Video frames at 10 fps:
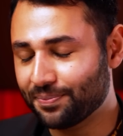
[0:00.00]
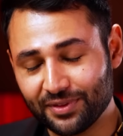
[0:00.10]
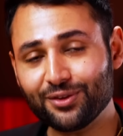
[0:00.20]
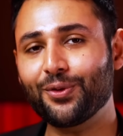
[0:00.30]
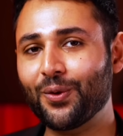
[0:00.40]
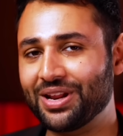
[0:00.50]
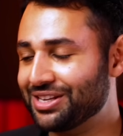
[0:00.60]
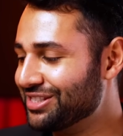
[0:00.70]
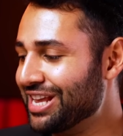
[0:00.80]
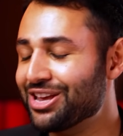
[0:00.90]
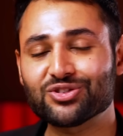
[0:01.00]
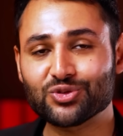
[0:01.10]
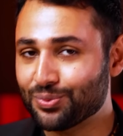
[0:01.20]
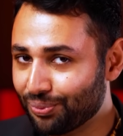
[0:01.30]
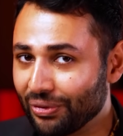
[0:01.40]
This phone is
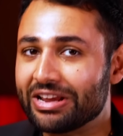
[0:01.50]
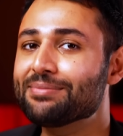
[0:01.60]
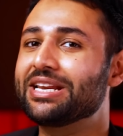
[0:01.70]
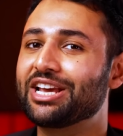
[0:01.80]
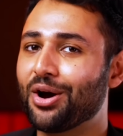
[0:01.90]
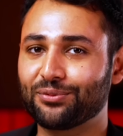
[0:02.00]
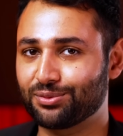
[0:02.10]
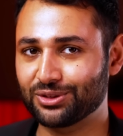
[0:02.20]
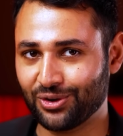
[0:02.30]
supremely comfortable to